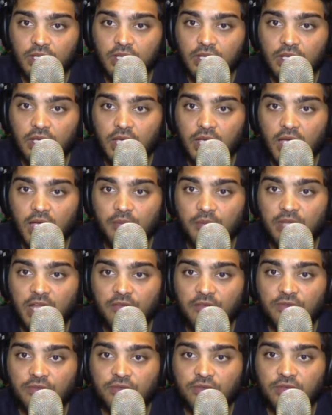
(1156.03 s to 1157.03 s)
Abhinav
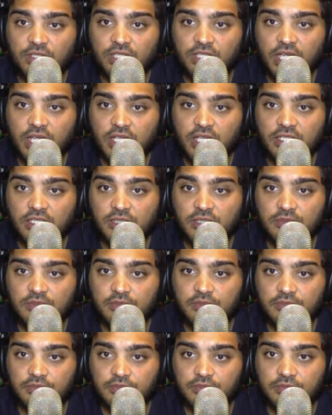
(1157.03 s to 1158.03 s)
says,
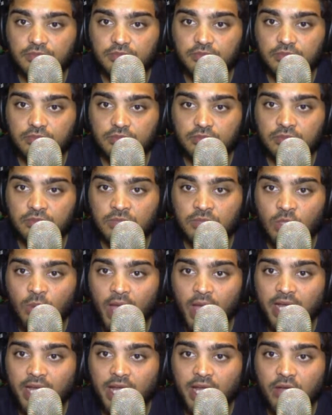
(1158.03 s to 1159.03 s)

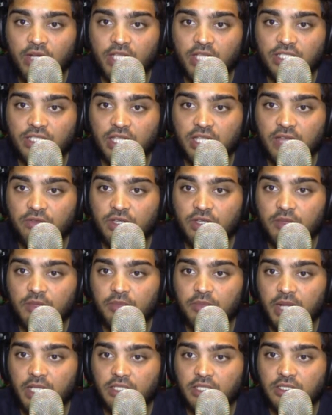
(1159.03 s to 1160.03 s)
"Why nowadays South Africa
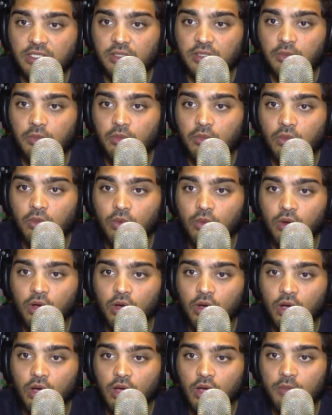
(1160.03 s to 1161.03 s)
players
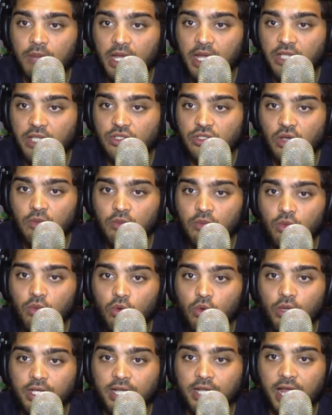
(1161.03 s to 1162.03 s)
are more
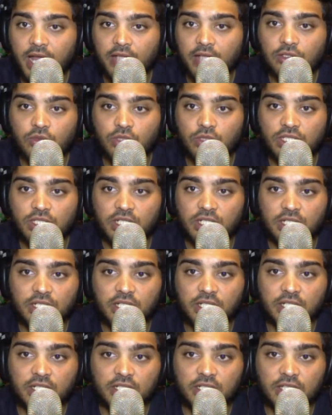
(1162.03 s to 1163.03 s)
inclined towards league
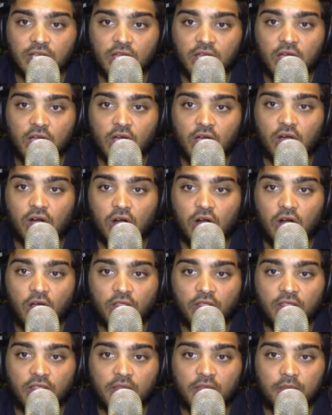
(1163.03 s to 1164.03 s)
cricket rather
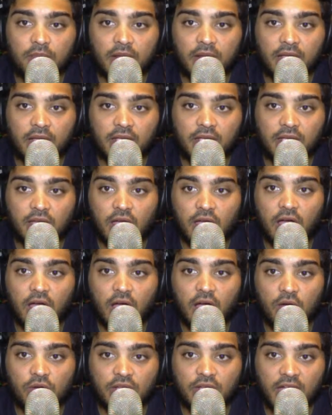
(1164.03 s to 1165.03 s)
than playing
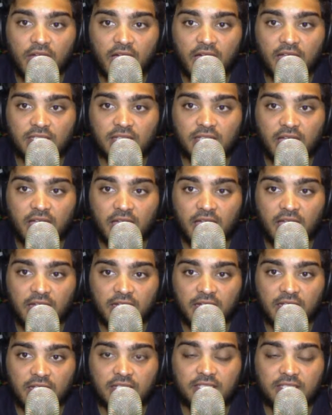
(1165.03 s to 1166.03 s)
ODIs and
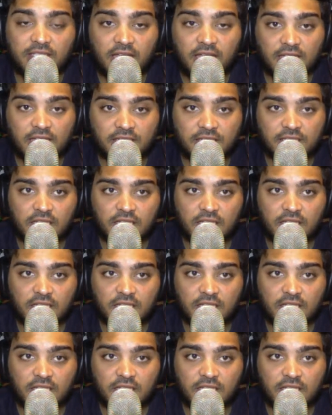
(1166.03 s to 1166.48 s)
tests?"